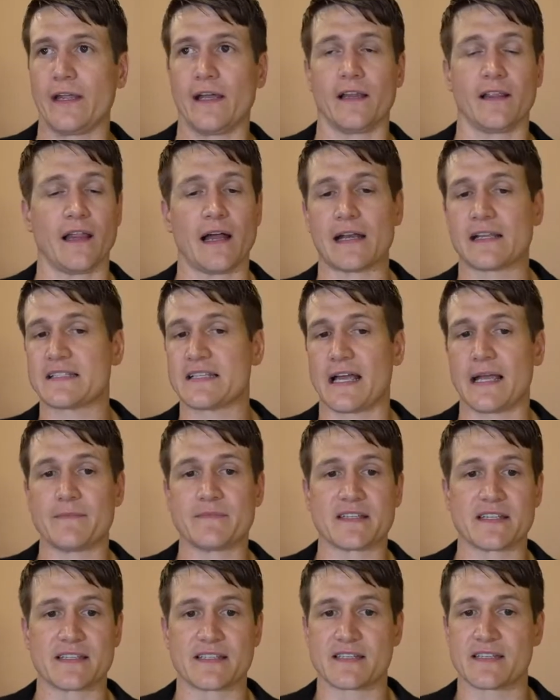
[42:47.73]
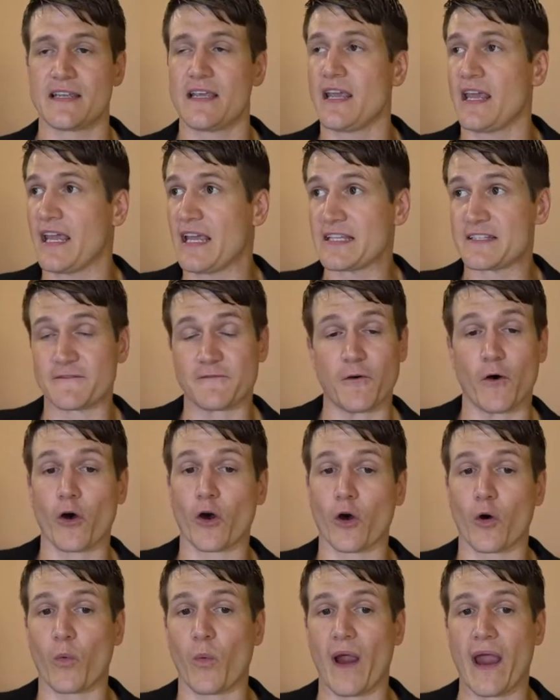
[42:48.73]
A lot of times, it's it's
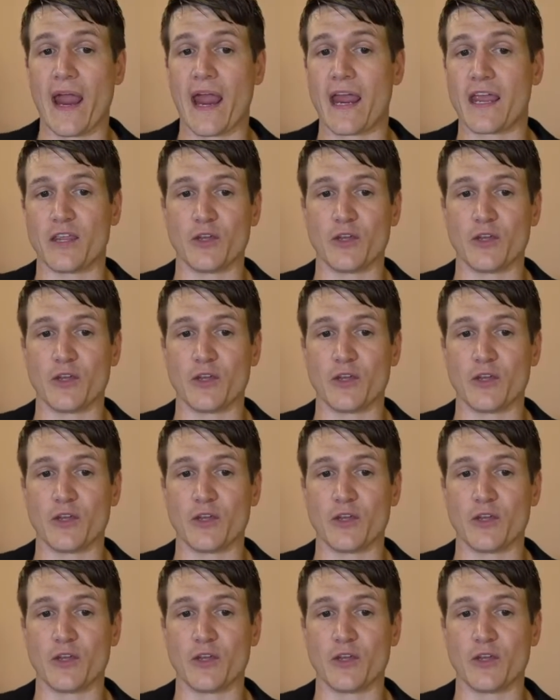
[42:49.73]
far away.